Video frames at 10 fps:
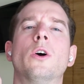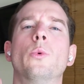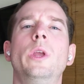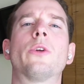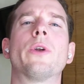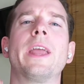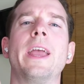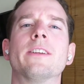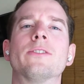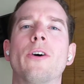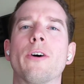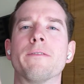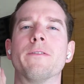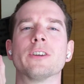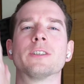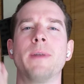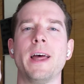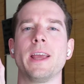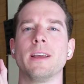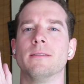we created our first
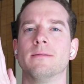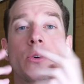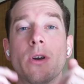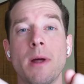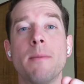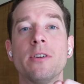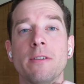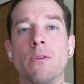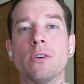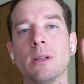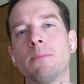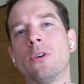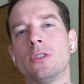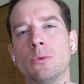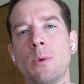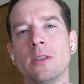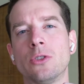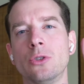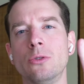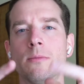planning. Remember the 4 step process we went
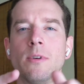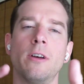through?